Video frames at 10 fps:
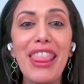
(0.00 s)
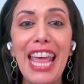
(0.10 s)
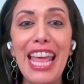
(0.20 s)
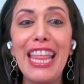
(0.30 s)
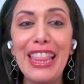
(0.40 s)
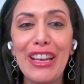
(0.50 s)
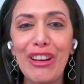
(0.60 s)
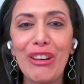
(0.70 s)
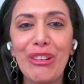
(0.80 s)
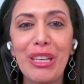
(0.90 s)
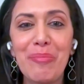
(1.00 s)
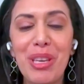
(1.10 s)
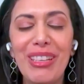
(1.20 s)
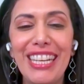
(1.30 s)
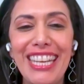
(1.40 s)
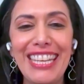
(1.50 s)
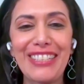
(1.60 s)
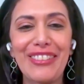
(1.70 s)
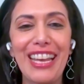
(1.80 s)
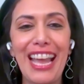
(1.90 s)
within their own communities,
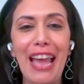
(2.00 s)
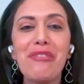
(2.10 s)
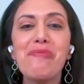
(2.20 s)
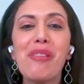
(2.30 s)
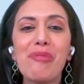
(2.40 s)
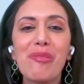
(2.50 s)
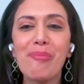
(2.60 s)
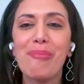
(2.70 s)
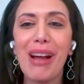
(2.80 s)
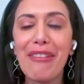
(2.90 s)
right? I remember I